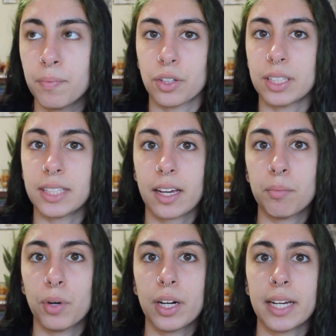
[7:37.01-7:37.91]
So the
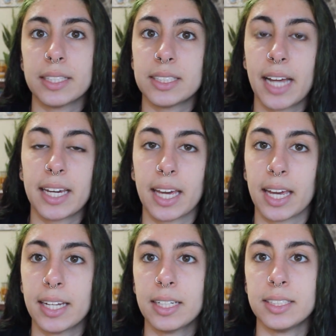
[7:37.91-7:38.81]
second book is Take a
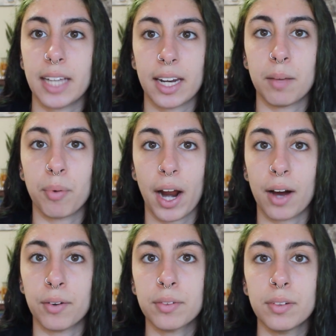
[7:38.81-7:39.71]
Hint, Dani
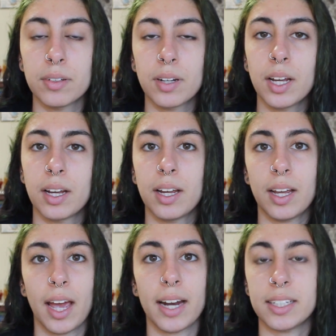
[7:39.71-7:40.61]
Brown,
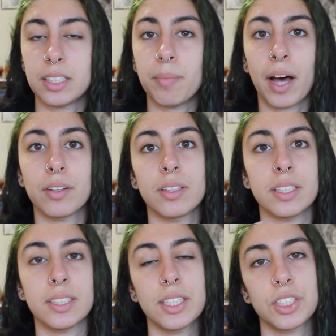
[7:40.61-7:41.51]
and it's about the
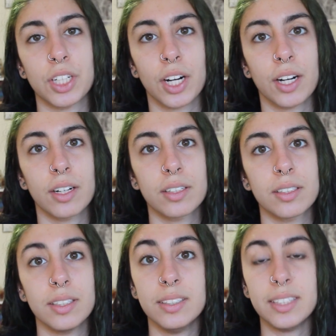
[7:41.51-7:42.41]
sister,
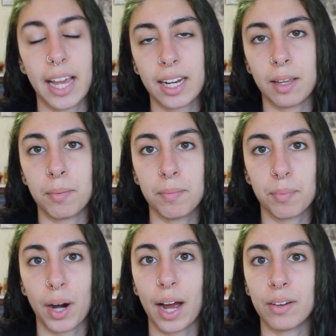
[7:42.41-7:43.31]
Dani
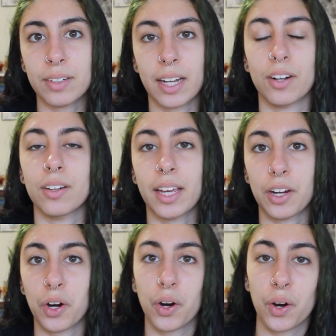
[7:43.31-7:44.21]
Brown, and
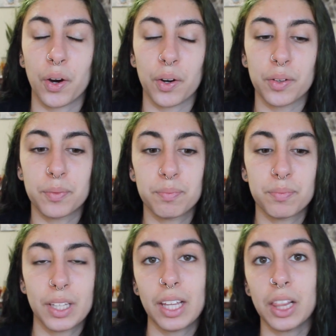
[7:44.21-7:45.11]
like her
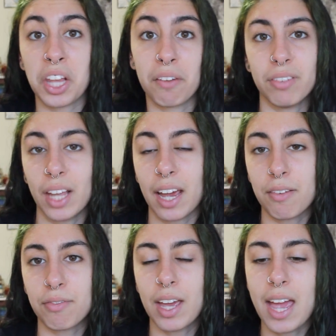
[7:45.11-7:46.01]
love
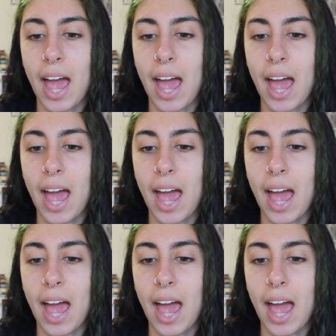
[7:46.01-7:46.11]
life.